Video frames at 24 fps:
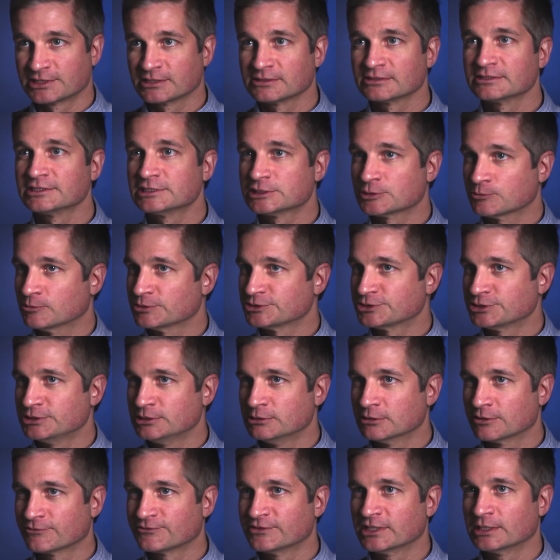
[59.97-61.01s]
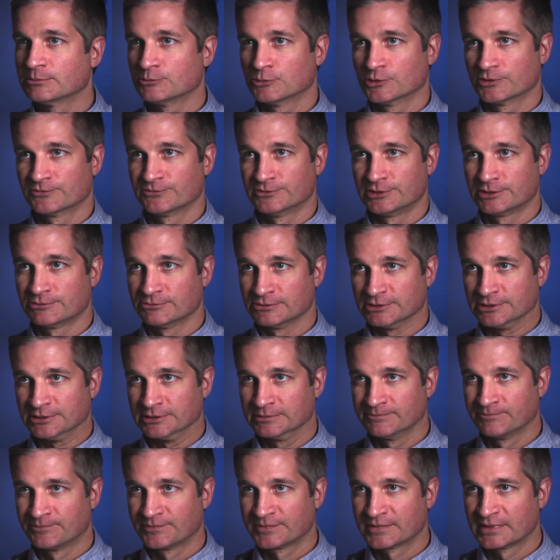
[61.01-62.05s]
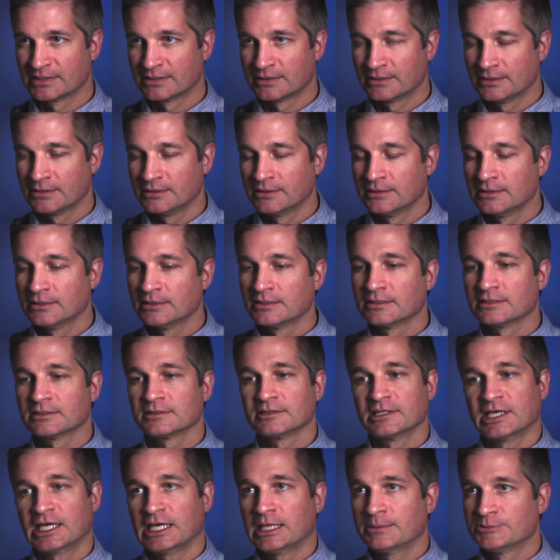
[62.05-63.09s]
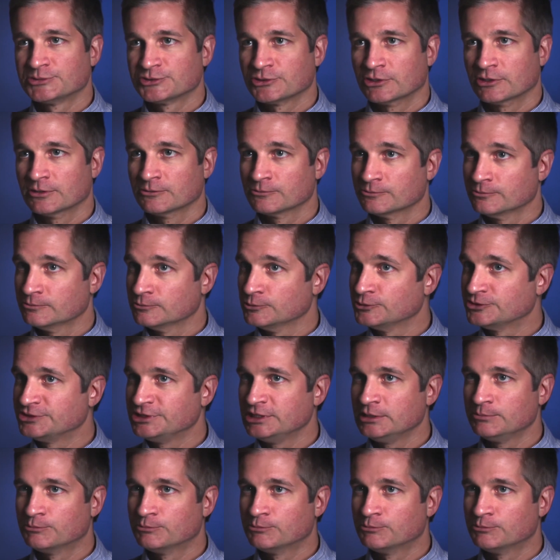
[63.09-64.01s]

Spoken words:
at least once a year, if not more frequently. Labs are a routine